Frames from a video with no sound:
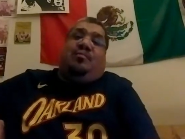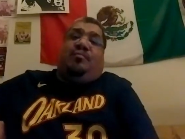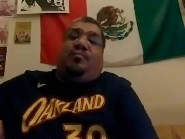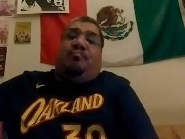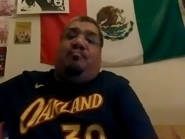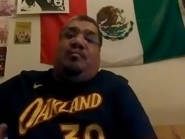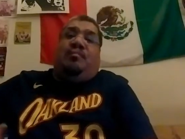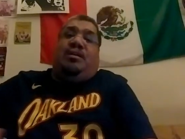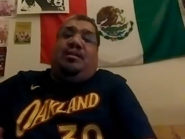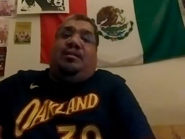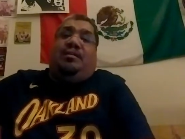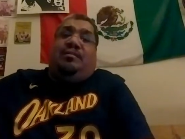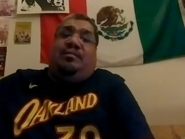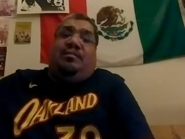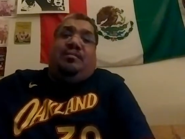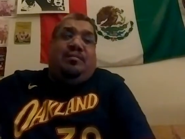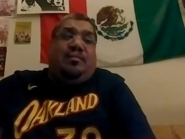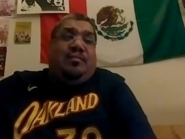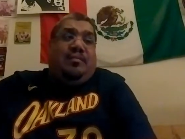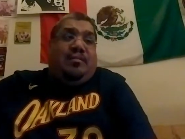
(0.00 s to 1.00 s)
familiar.
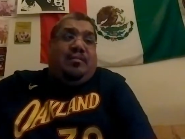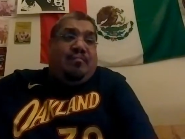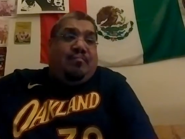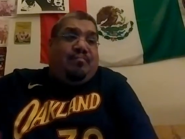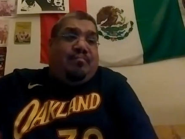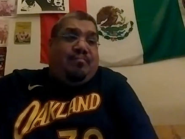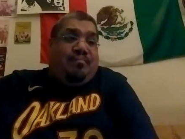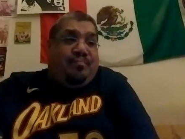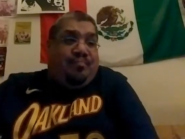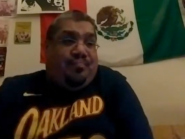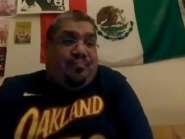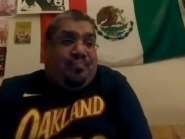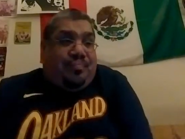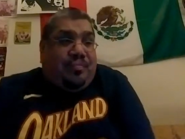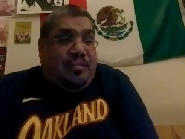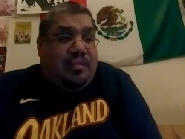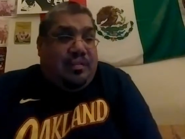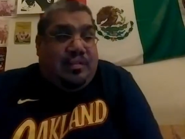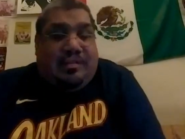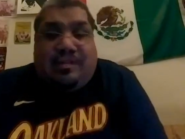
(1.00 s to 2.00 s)

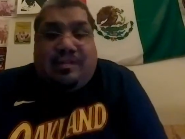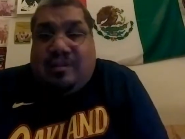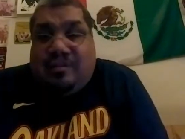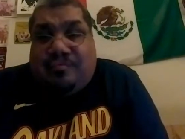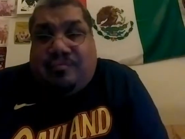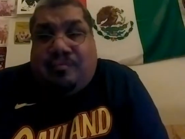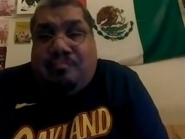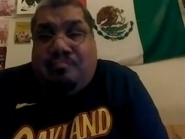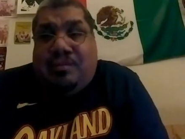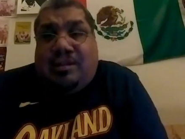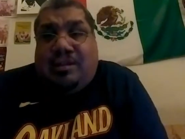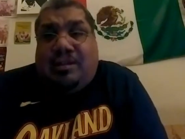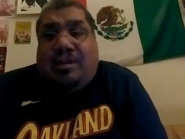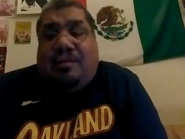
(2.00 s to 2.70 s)
Sounds familiar. I